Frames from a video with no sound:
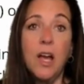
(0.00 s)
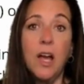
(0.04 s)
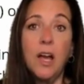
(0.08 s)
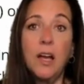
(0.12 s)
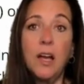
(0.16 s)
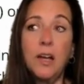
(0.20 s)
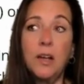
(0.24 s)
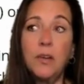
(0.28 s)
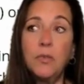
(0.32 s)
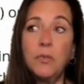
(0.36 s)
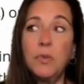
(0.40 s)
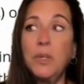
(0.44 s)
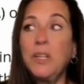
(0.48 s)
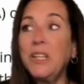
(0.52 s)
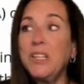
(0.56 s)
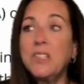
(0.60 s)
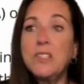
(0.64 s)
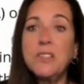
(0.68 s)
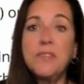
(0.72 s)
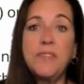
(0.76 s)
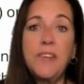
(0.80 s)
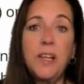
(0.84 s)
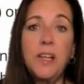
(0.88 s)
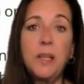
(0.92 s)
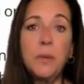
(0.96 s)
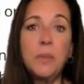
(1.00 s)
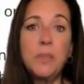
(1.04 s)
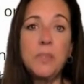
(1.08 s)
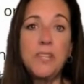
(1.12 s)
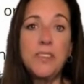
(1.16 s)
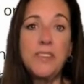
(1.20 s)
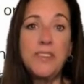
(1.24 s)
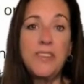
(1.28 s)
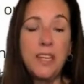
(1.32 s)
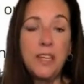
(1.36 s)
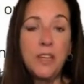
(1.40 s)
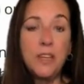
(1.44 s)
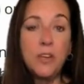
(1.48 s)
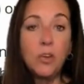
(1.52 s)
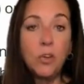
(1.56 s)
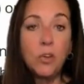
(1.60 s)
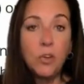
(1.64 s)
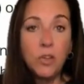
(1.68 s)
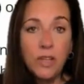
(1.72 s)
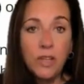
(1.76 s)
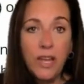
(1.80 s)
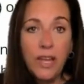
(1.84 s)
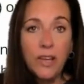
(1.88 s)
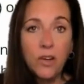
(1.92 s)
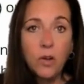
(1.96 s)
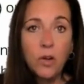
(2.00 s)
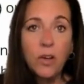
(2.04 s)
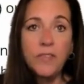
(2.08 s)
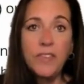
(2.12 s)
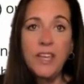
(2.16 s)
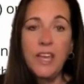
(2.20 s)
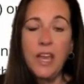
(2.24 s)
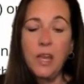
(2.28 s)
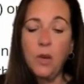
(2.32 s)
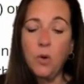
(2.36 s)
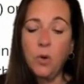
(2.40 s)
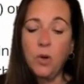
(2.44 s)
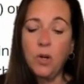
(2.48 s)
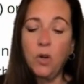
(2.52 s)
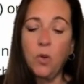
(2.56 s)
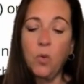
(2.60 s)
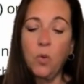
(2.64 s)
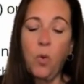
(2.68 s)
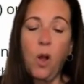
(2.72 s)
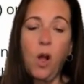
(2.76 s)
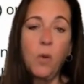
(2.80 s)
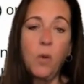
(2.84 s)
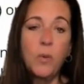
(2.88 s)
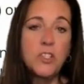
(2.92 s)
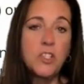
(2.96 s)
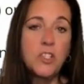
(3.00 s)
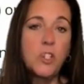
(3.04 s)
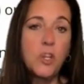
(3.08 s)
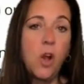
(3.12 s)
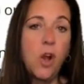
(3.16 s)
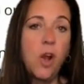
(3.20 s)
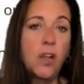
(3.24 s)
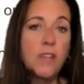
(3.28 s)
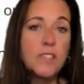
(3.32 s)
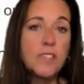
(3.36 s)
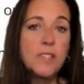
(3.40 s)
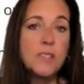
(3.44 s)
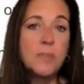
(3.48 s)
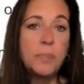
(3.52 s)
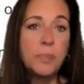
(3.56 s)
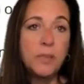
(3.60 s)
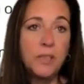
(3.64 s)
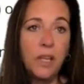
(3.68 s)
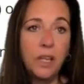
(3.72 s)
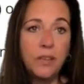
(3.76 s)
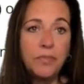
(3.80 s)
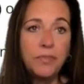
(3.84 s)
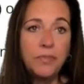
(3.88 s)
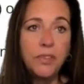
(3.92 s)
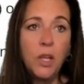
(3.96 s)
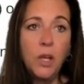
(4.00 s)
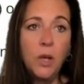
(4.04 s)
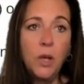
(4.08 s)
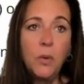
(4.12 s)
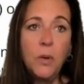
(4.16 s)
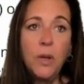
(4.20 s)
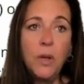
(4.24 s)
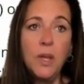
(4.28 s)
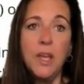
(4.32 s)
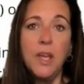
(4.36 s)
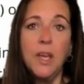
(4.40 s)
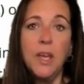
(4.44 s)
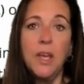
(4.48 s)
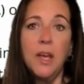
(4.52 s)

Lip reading: really develops in the inner layer of the aortic wall, which causes blood flow